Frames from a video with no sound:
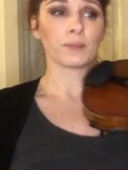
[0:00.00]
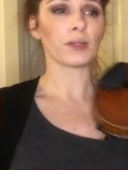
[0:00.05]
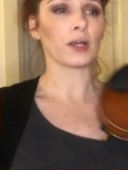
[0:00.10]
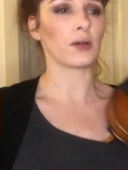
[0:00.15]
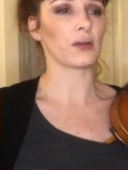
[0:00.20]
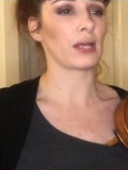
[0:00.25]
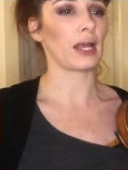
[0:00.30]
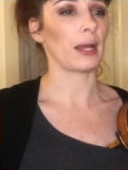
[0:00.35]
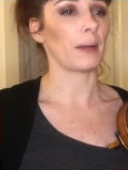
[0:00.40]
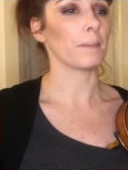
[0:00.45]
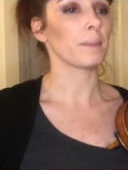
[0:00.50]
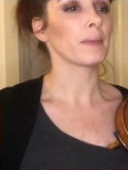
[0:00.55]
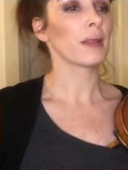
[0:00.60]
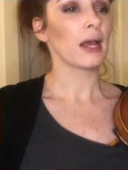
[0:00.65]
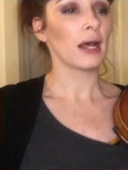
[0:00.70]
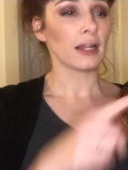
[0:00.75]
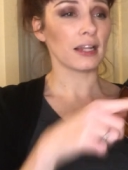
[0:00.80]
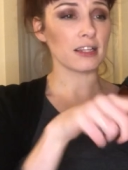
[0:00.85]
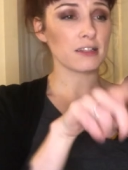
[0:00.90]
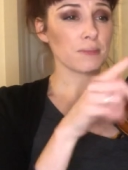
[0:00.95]
Okay,
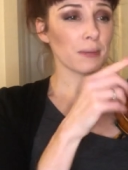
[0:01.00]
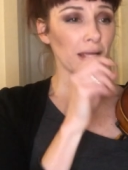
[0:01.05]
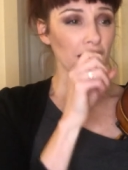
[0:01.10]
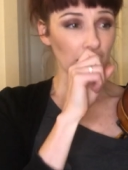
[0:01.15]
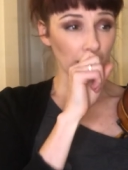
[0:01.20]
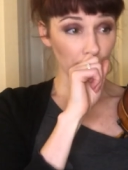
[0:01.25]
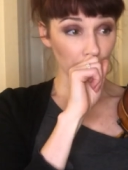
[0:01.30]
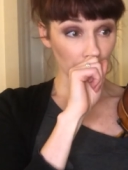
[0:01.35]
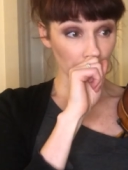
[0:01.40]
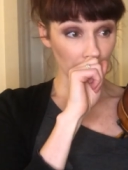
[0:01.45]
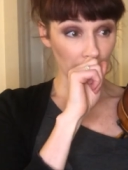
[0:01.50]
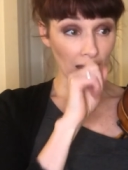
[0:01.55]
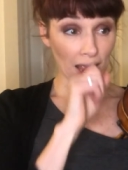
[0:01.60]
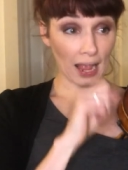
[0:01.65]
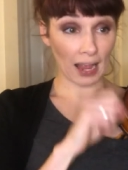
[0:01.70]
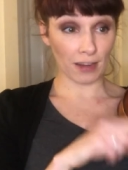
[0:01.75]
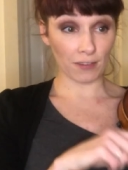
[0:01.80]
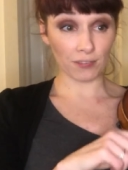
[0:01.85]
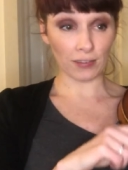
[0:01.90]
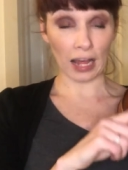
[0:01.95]
let's play again from the
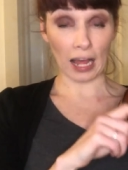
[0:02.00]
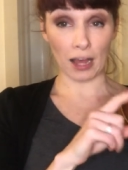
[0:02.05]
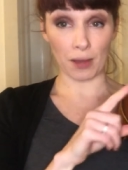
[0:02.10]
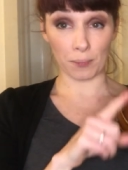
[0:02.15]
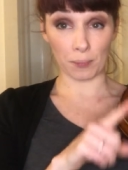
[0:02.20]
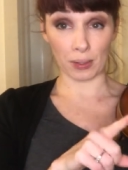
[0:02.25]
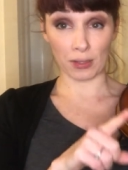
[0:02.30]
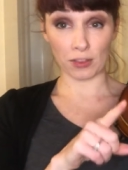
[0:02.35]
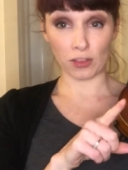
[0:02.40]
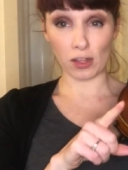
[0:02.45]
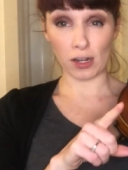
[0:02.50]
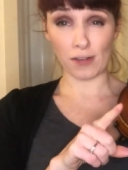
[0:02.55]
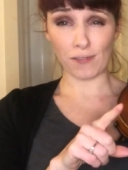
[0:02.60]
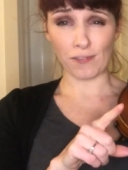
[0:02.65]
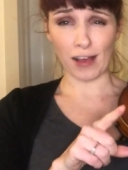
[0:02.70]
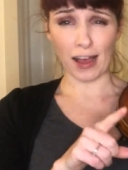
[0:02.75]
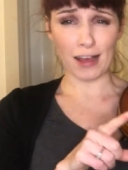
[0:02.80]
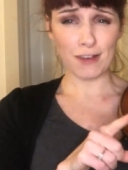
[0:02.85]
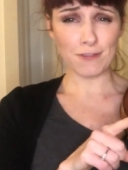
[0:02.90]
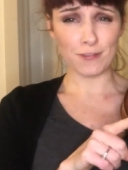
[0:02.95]
A flat at
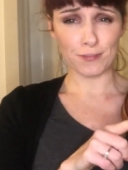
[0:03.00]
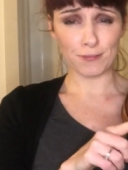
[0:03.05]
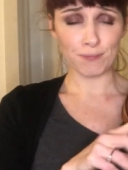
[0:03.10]
135.